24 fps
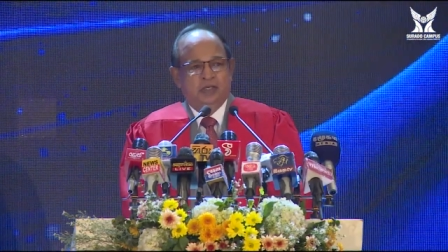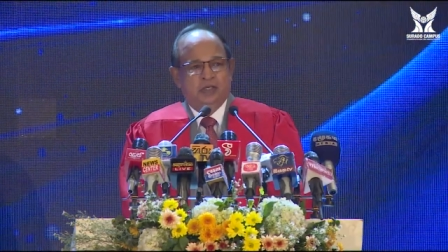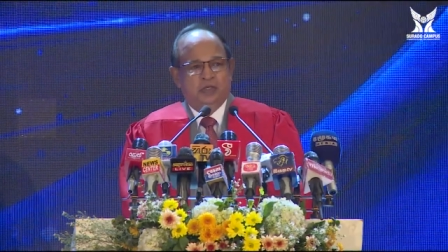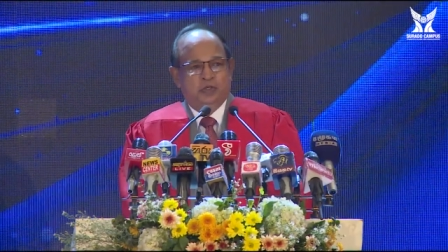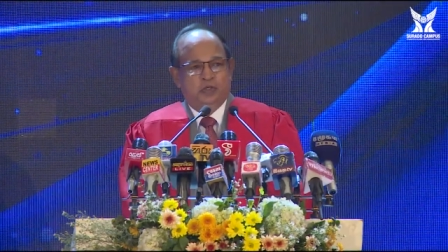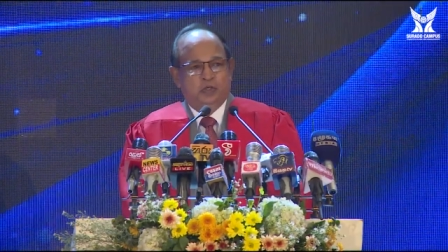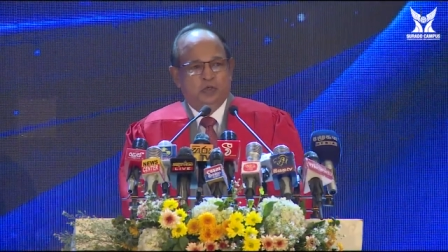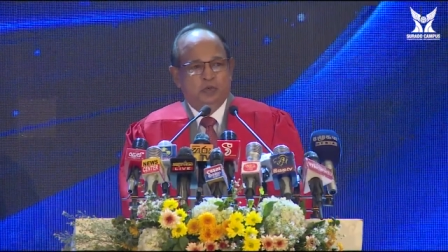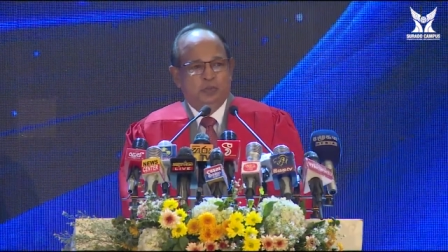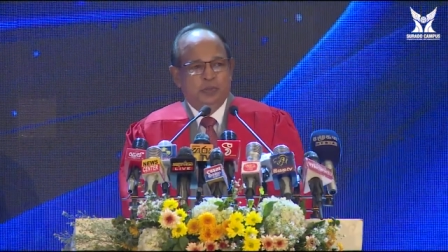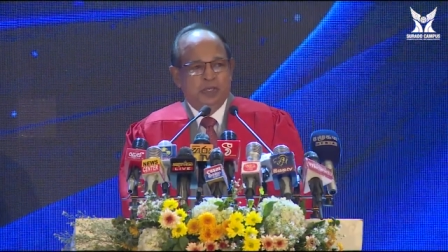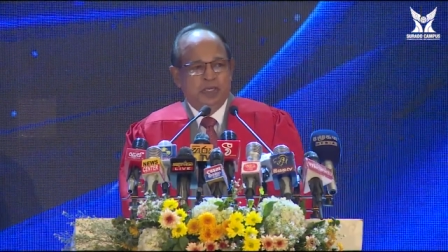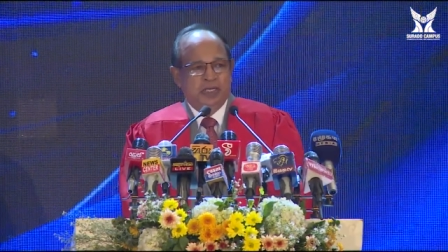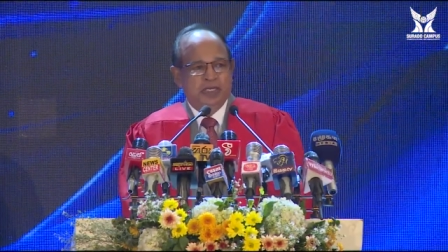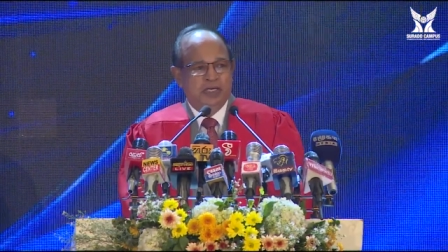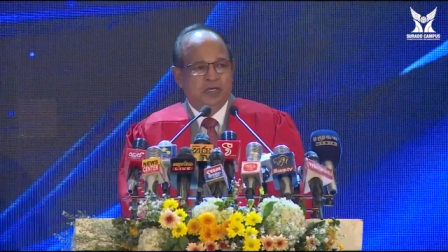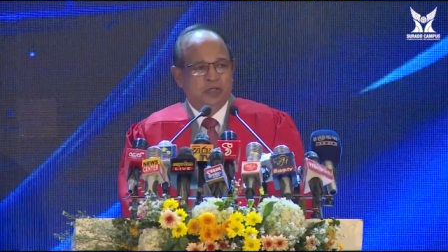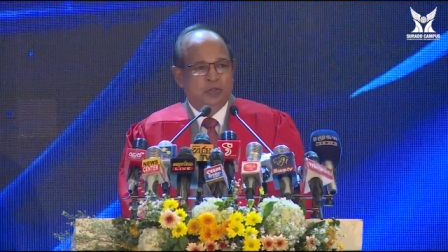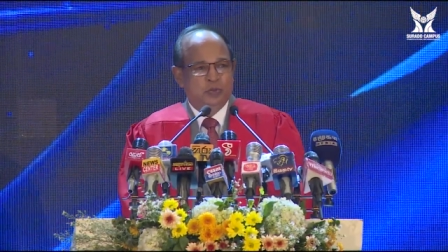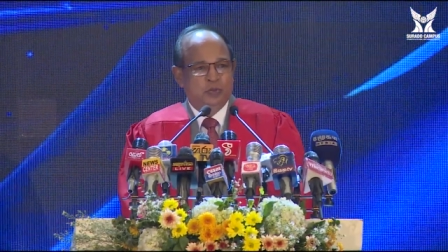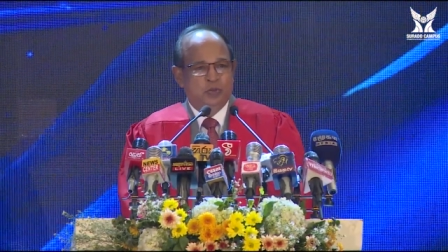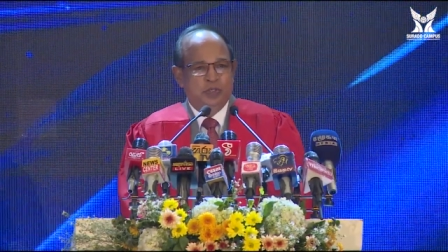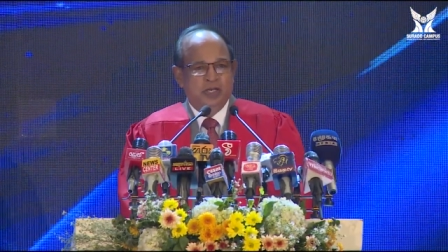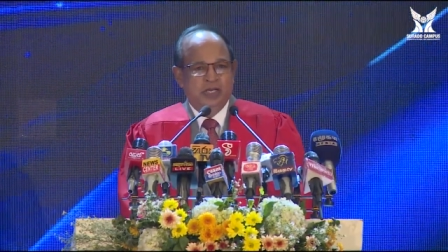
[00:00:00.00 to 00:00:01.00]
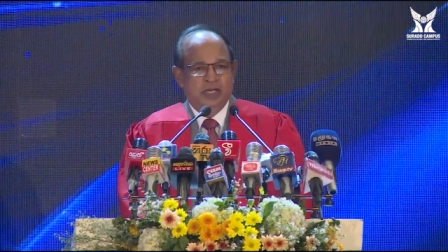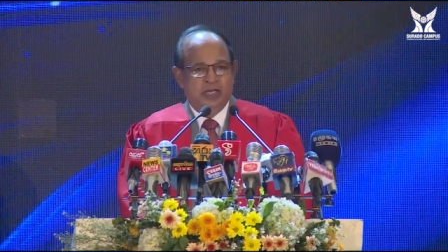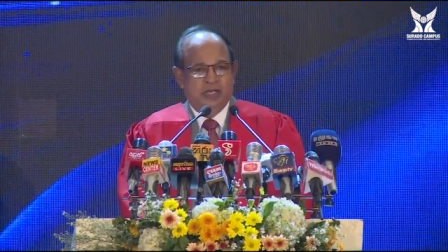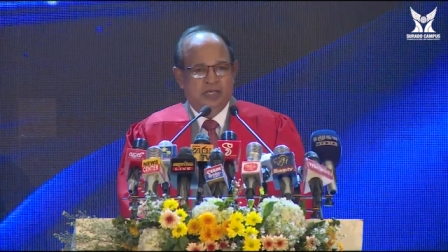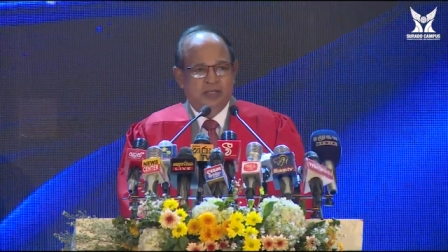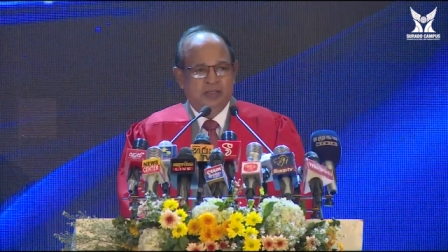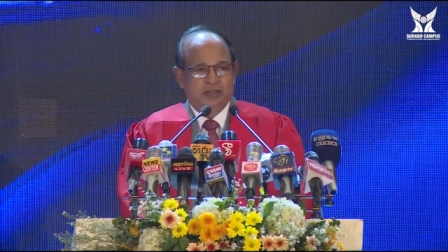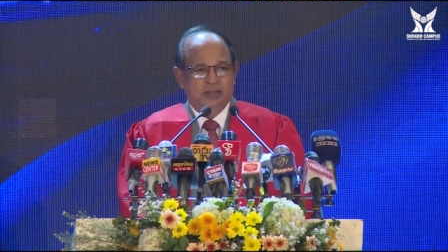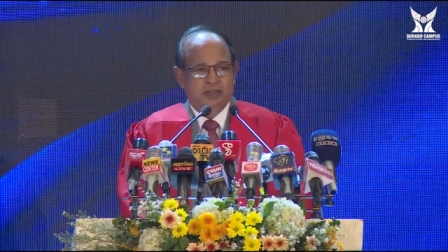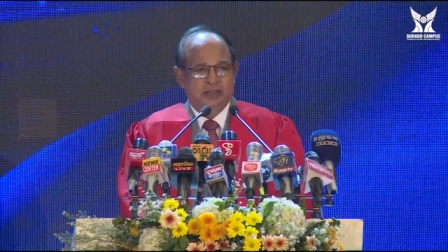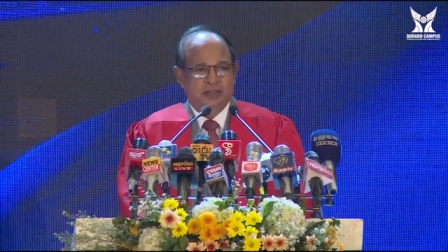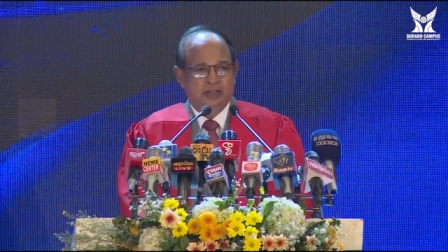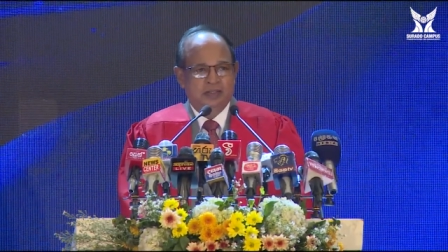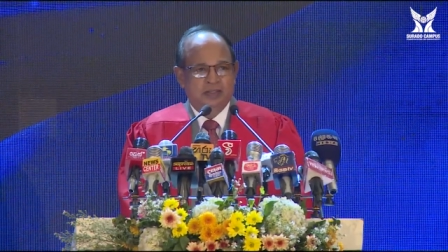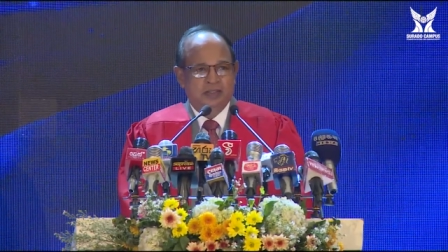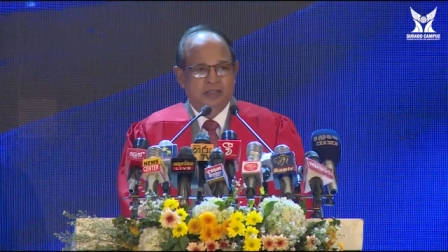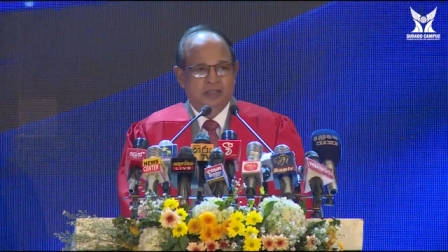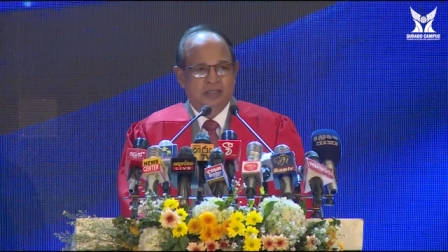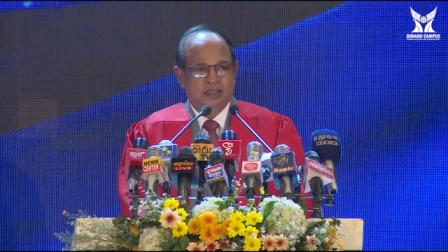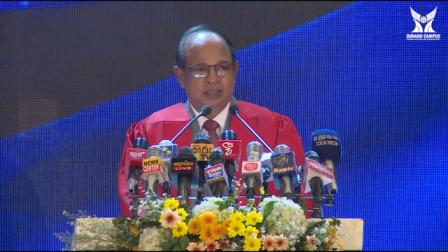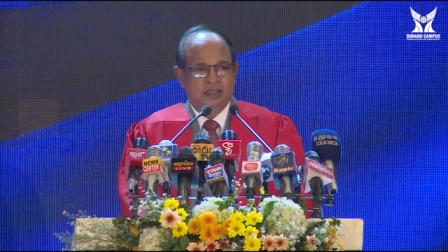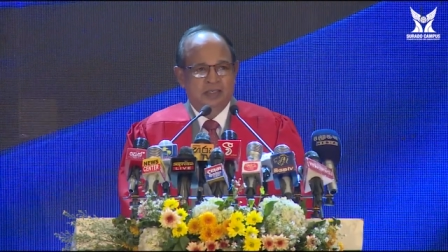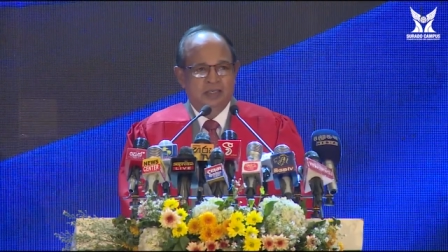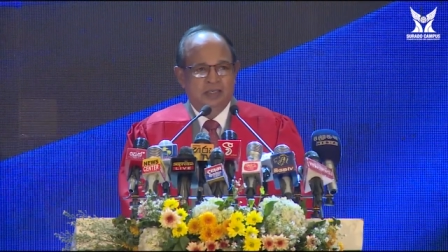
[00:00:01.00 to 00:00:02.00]
to be here today
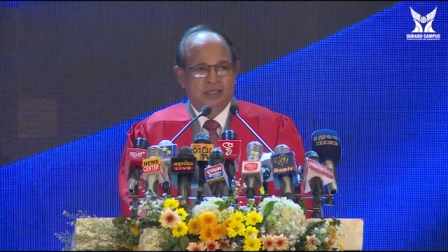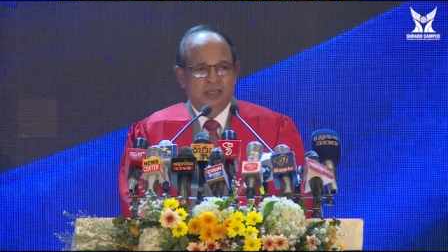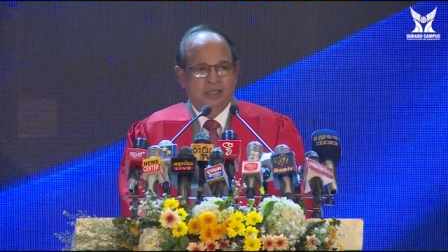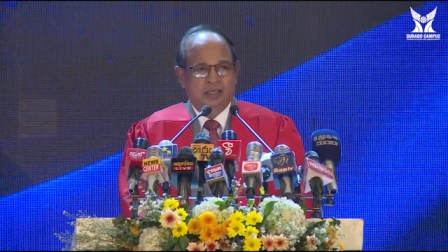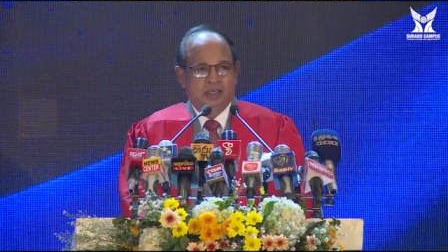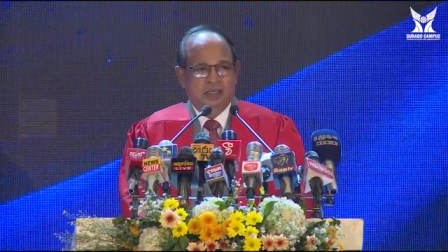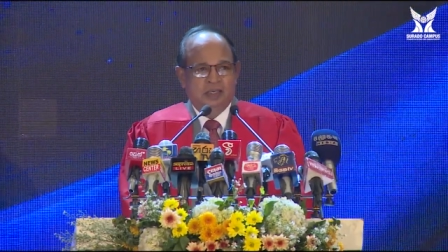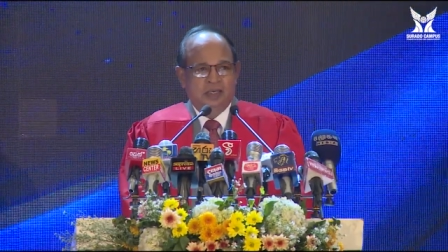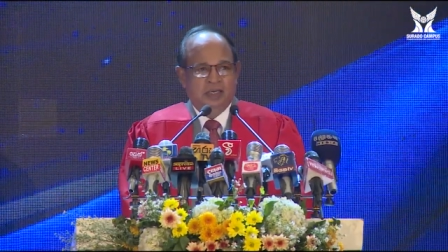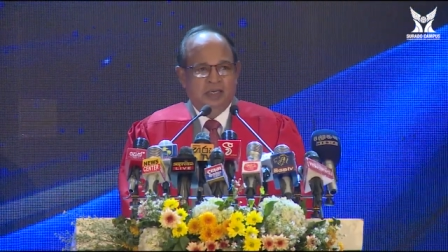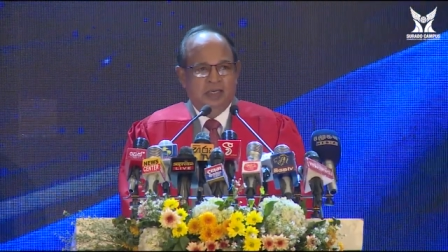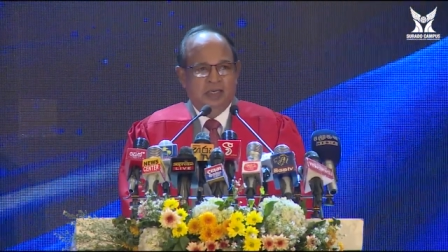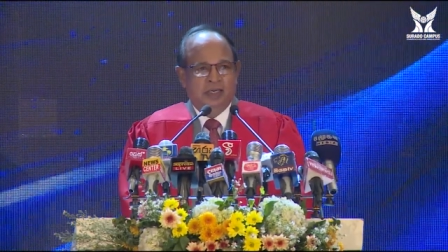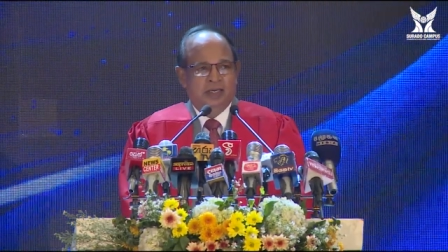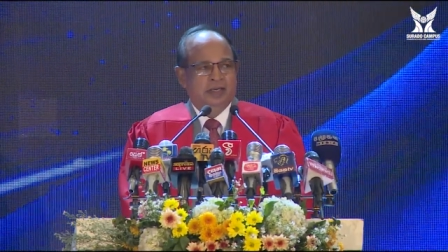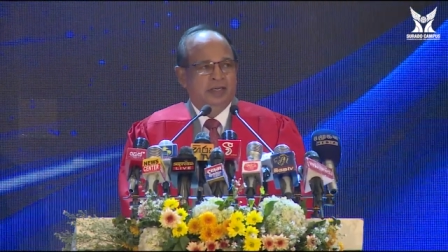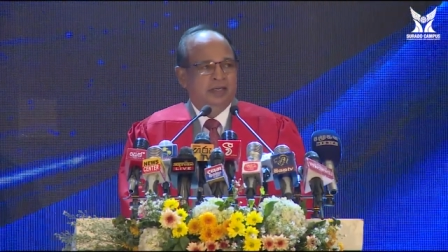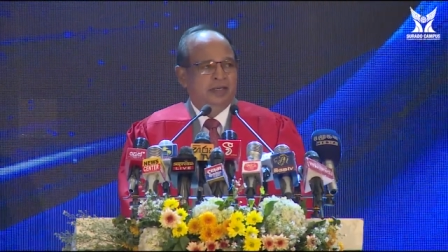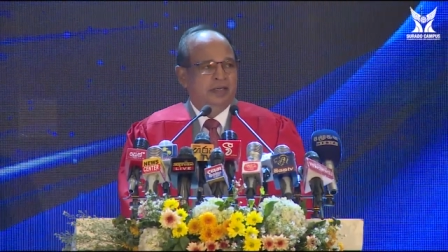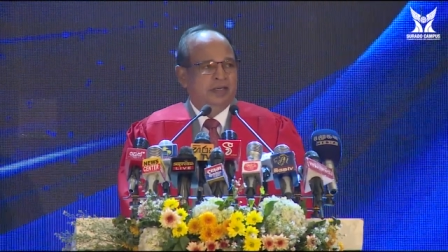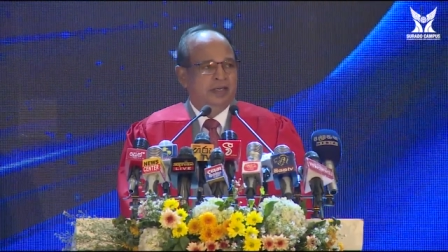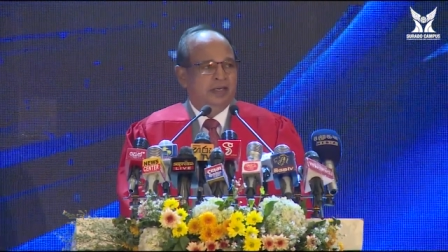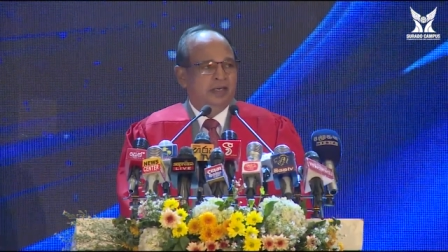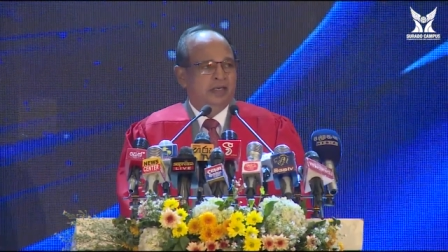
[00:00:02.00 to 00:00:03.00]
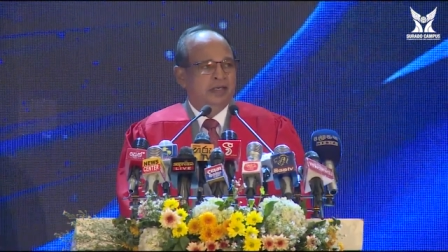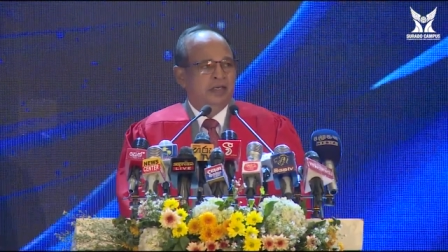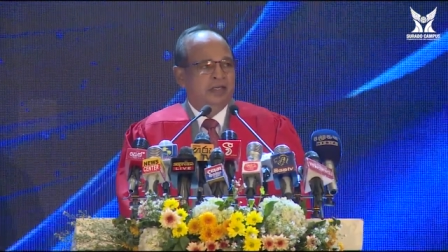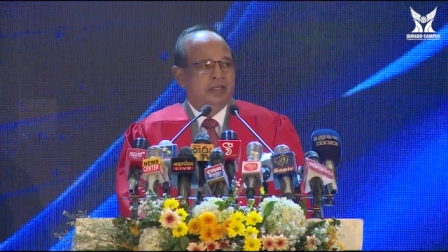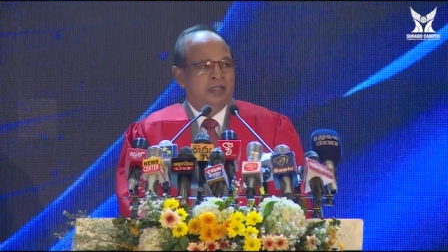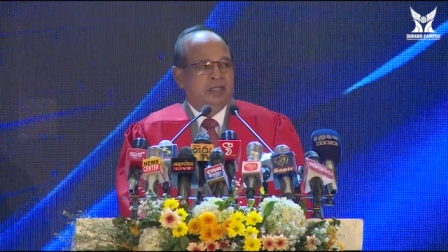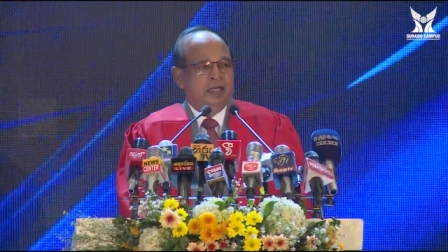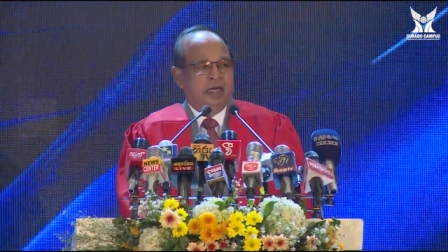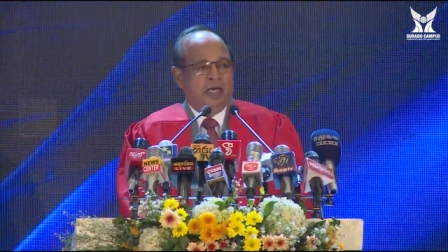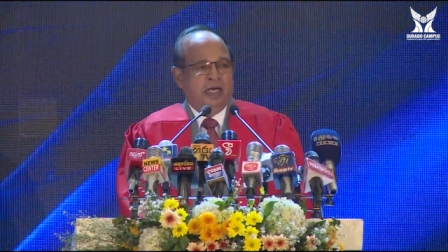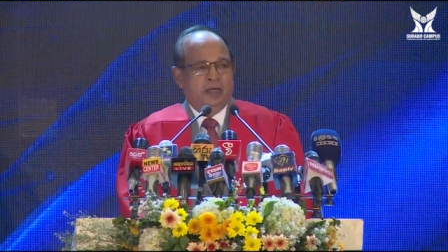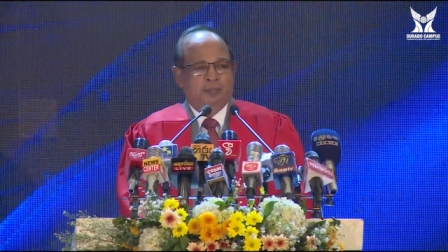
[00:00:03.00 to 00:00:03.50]
and uh, I